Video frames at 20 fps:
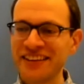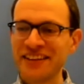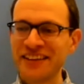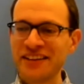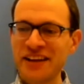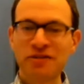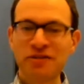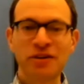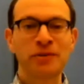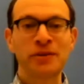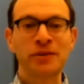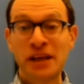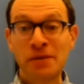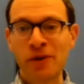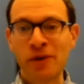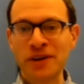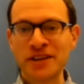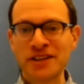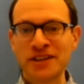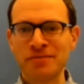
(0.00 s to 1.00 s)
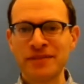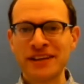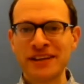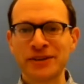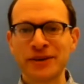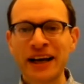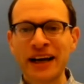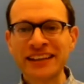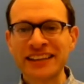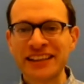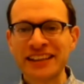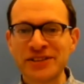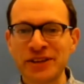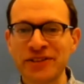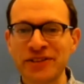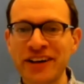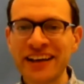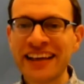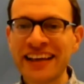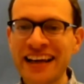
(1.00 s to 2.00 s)
never really pointed me directly to
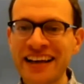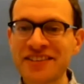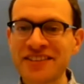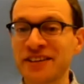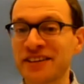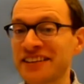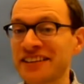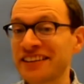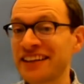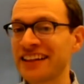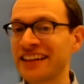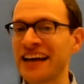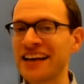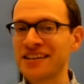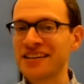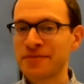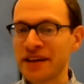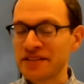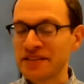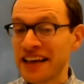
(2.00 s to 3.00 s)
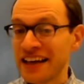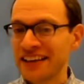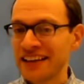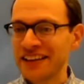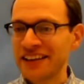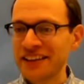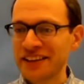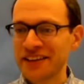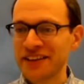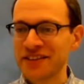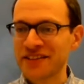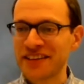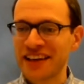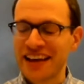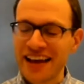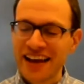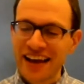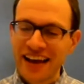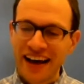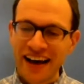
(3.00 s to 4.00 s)
ovarian cancer until the last about 10 years.
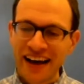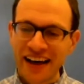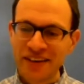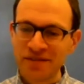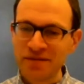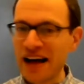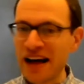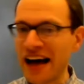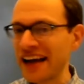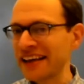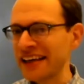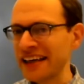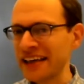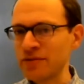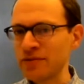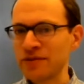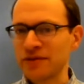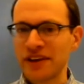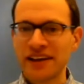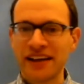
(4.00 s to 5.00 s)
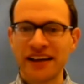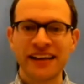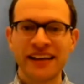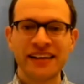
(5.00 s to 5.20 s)
I spent